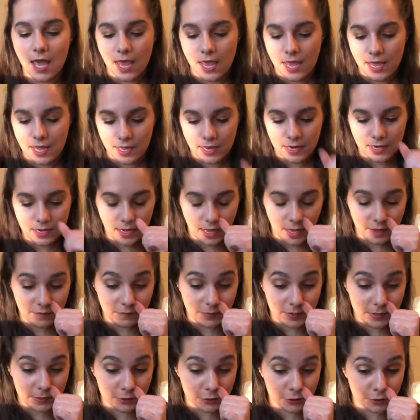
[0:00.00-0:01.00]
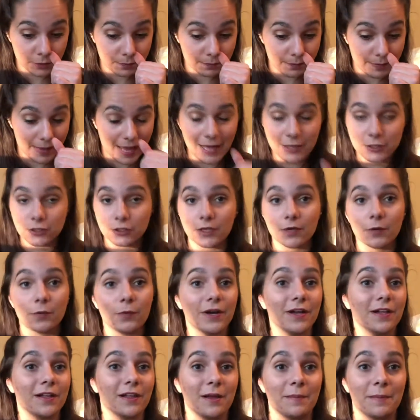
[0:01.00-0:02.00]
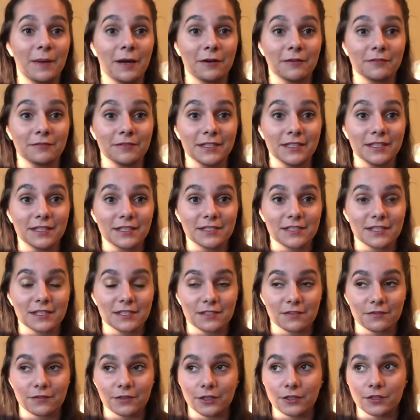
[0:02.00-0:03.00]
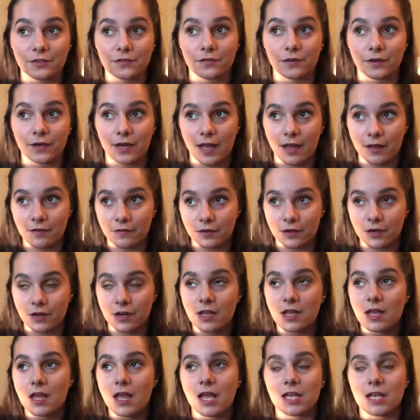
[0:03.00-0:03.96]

and I've been badgering Will about reading Six of Crows forever,